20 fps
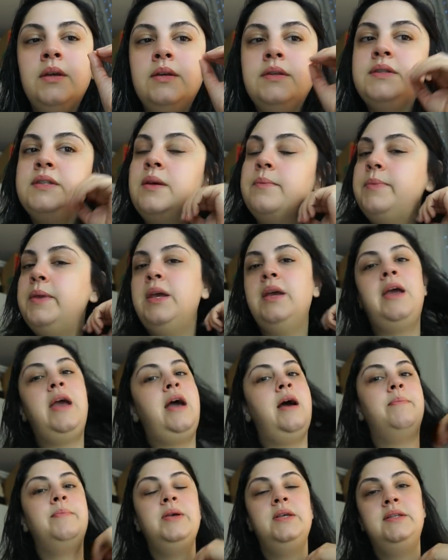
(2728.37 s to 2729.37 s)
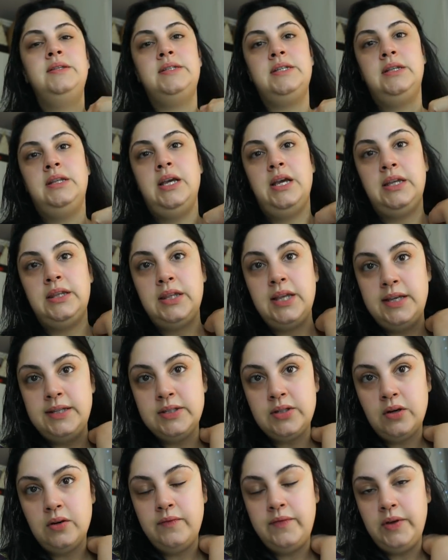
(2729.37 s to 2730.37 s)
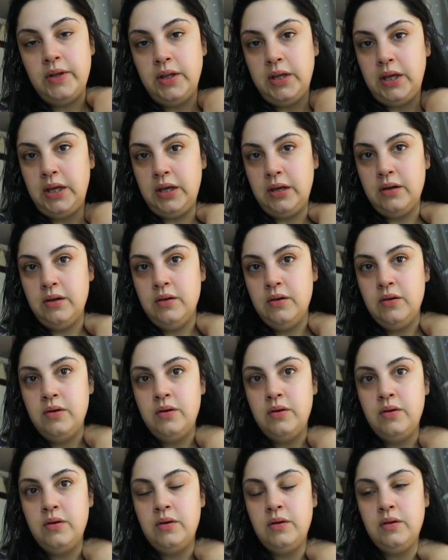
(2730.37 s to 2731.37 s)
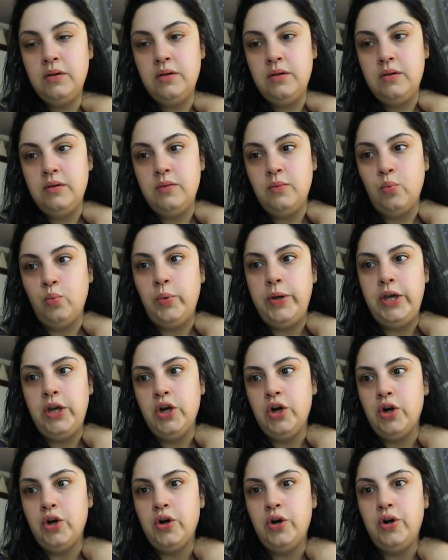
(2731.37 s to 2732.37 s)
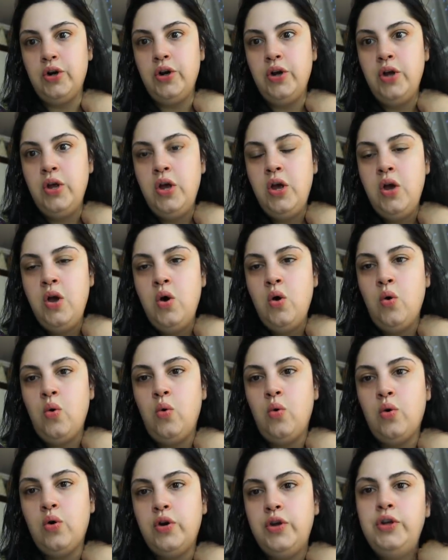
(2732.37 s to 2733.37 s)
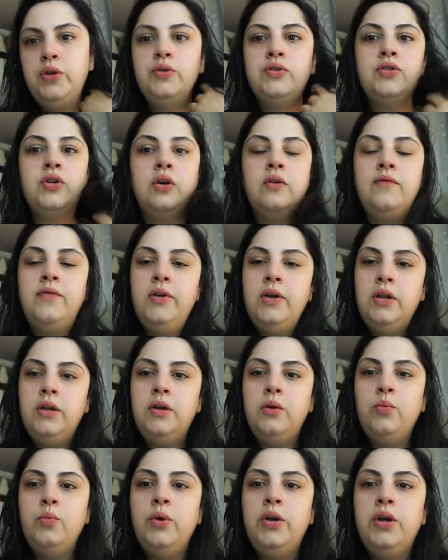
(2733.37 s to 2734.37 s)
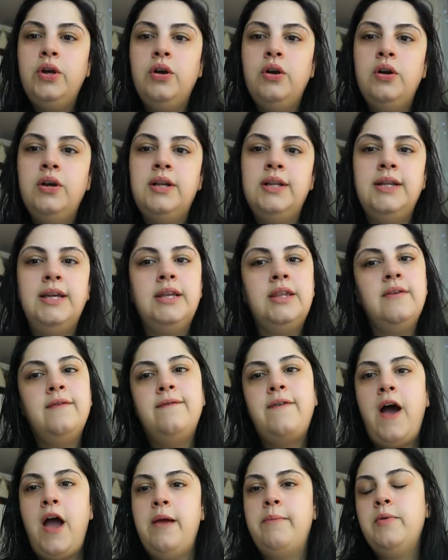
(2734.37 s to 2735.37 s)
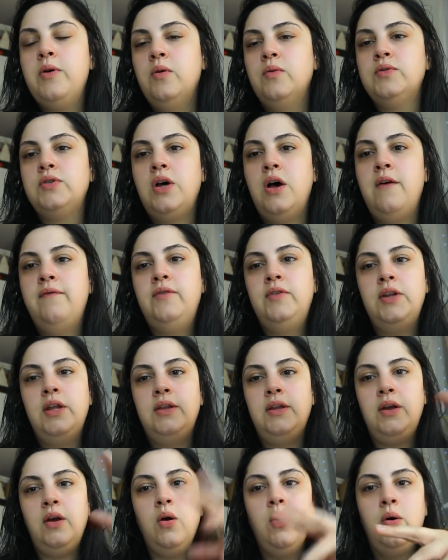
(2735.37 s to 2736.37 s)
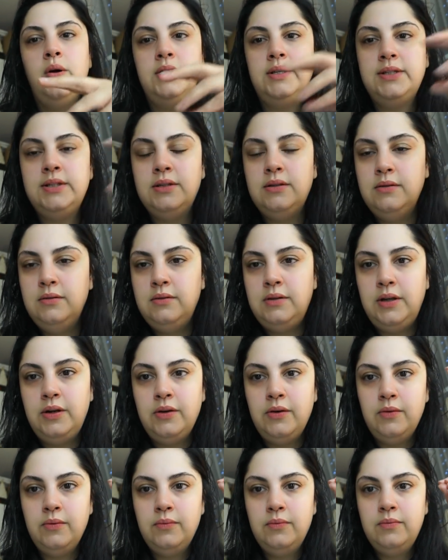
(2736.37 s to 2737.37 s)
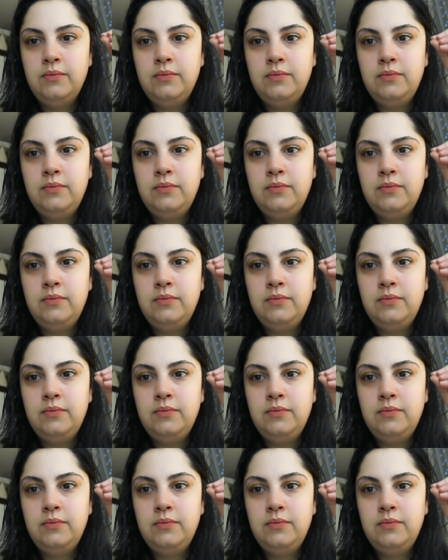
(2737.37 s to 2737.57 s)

something happens and like they start feeling weird or you start feeling weird and like the vibe goes off and then they go on, you know,